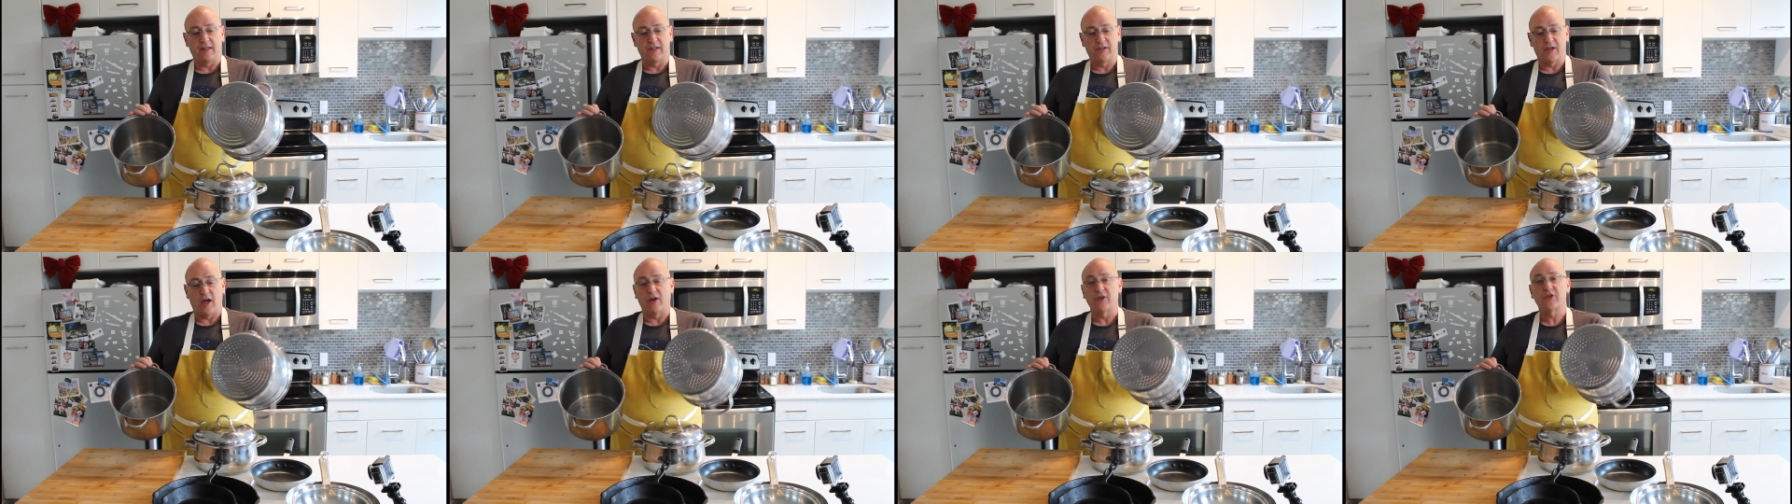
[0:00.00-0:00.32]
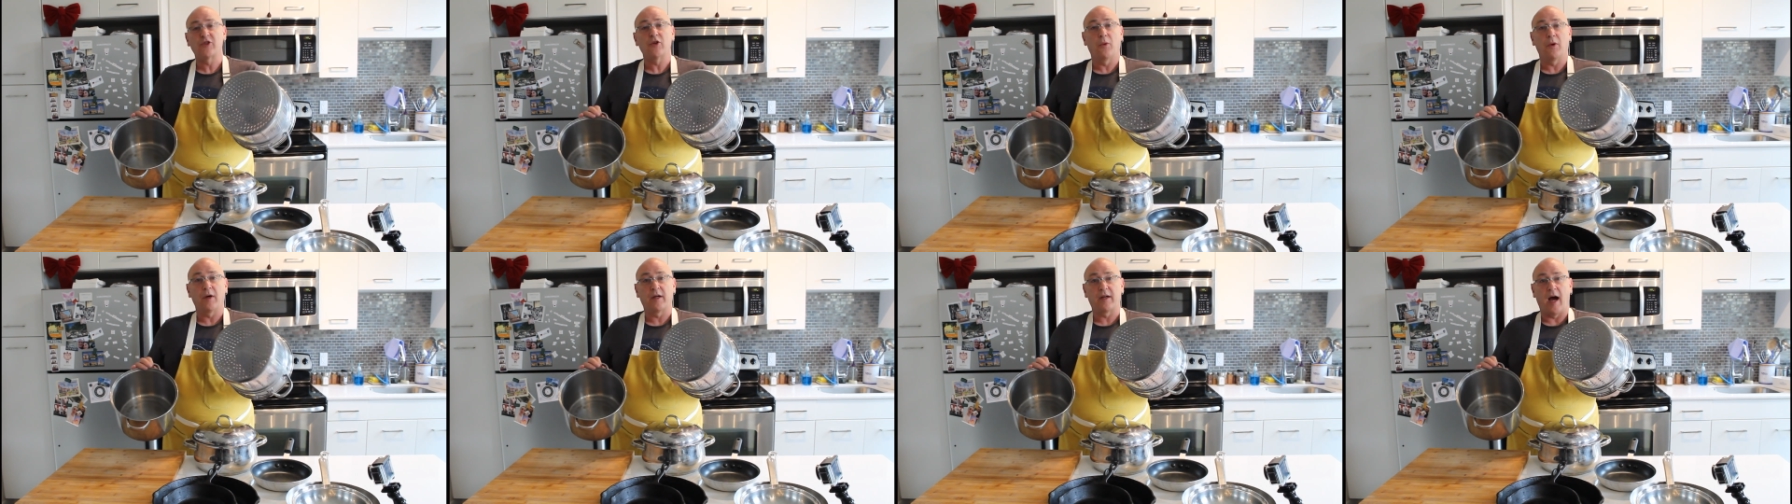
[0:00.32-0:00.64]
is
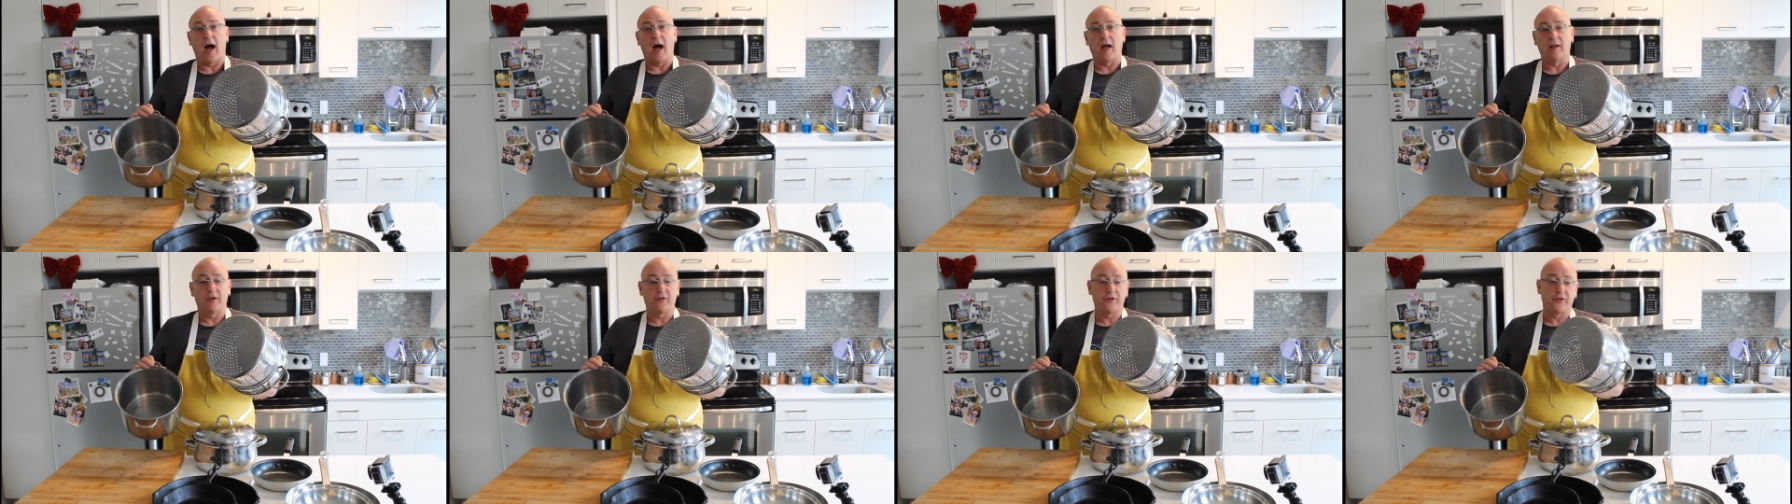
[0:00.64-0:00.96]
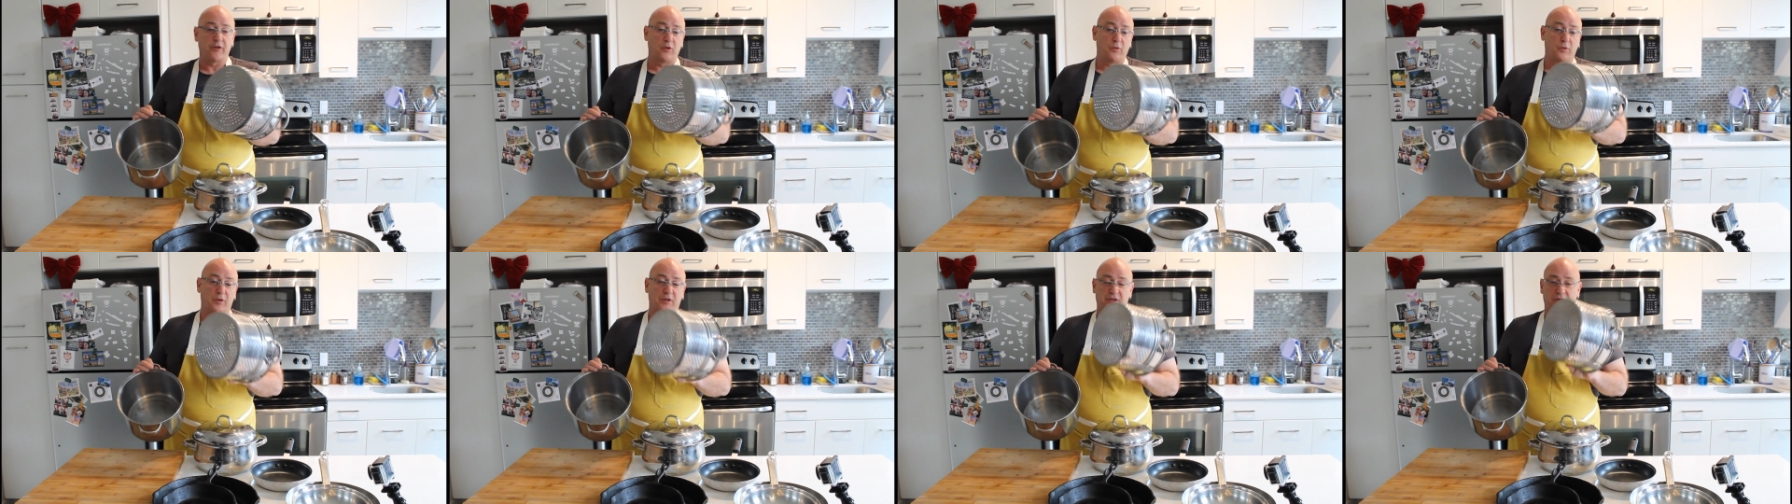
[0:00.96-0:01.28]
also a
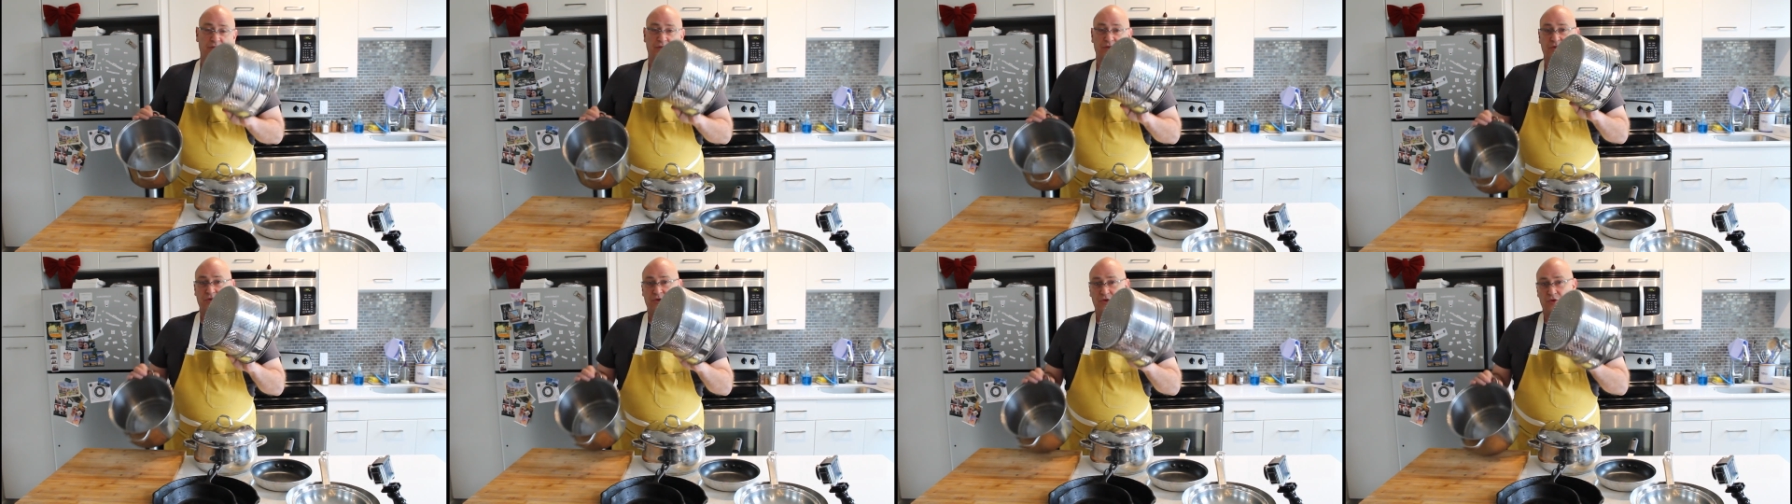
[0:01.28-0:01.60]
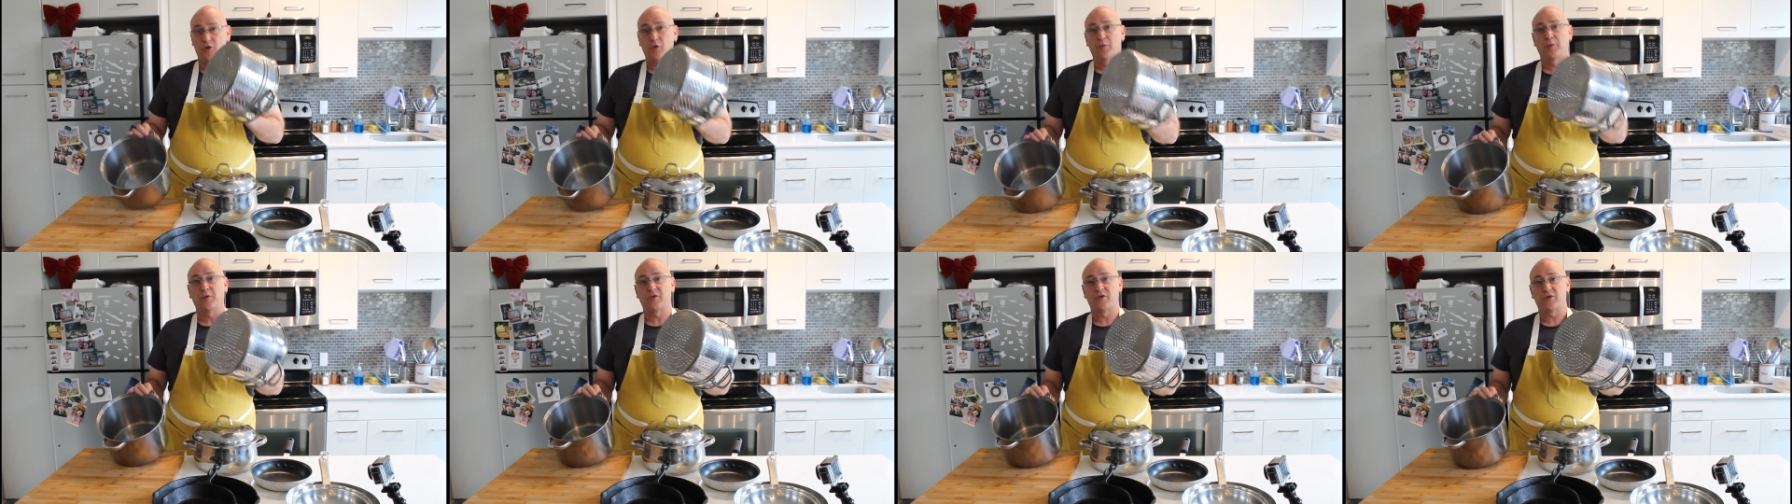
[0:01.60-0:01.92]
colander, which is
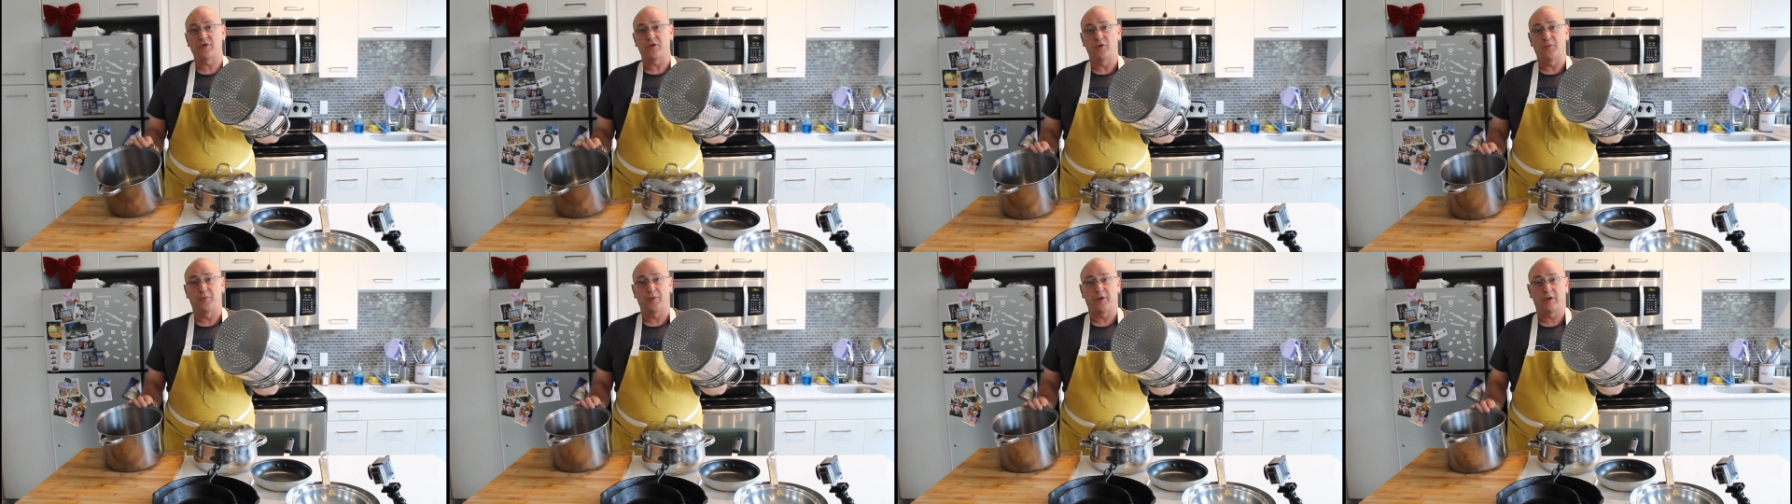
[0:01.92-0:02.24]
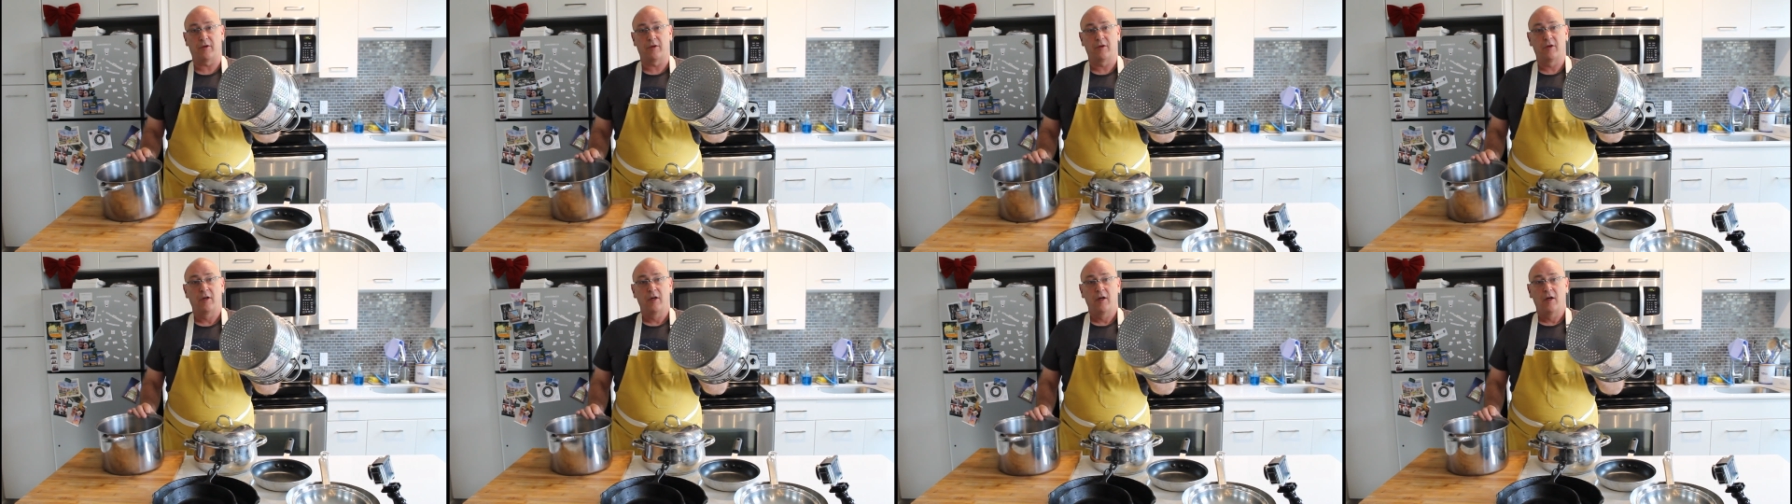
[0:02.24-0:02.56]
super,
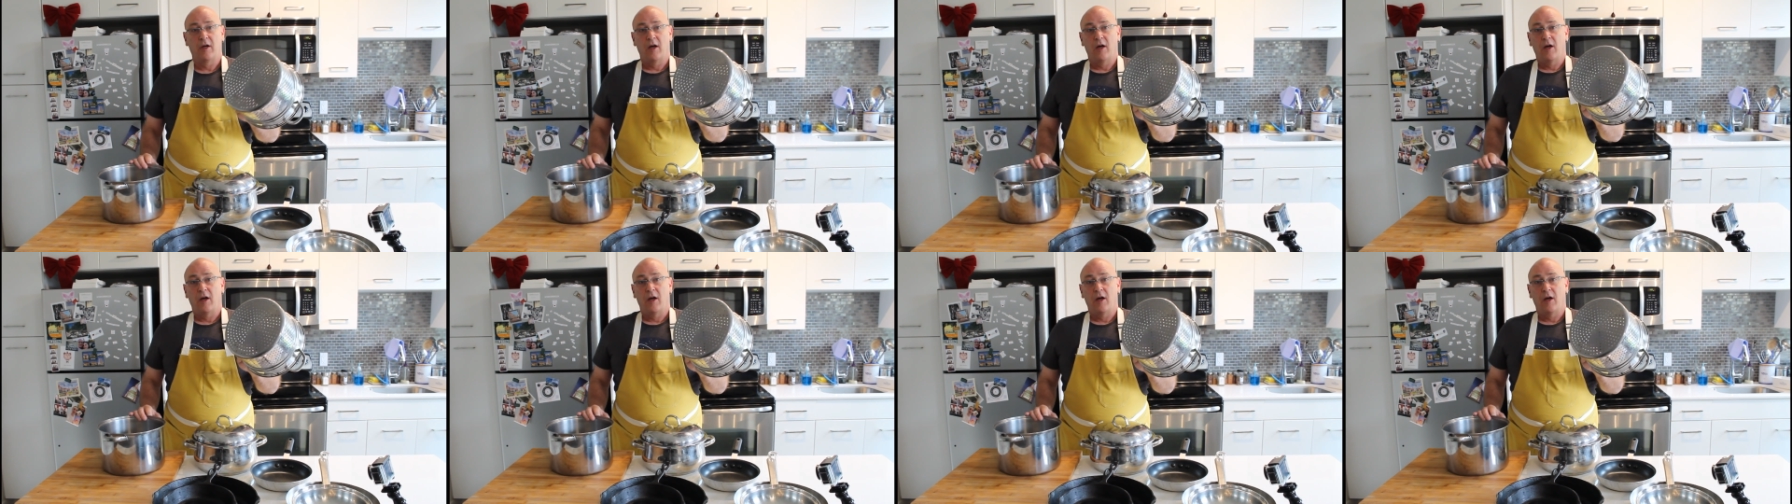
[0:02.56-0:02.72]
super,